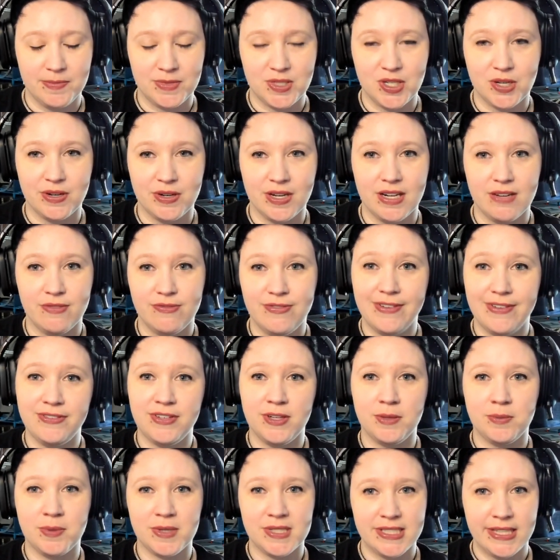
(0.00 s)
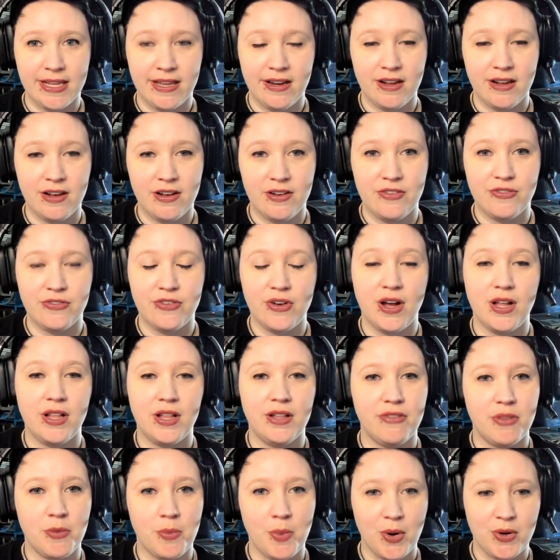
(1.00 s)
donate 50% of all
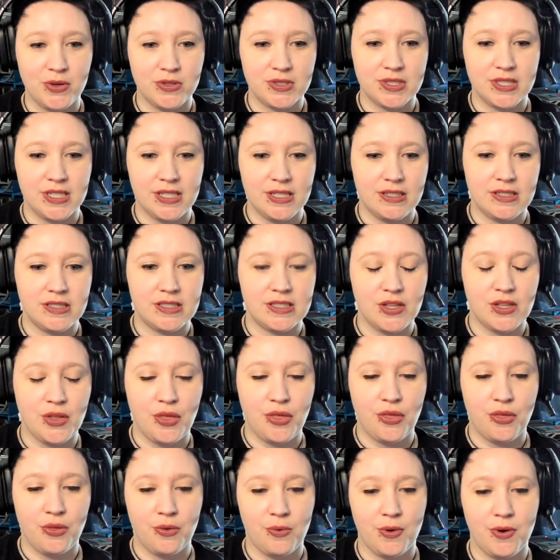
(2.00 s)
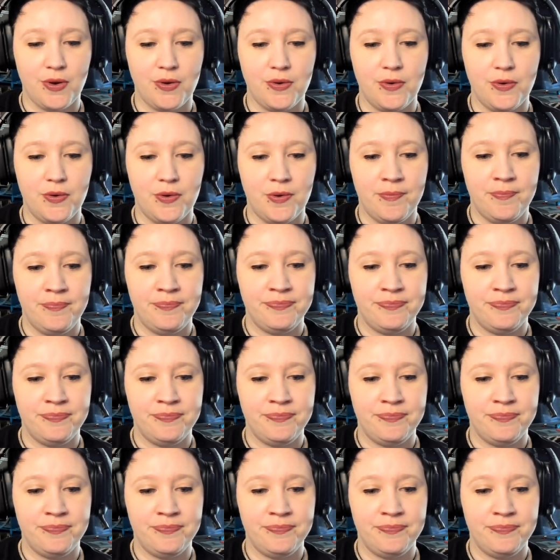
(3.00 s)
of the proceeds through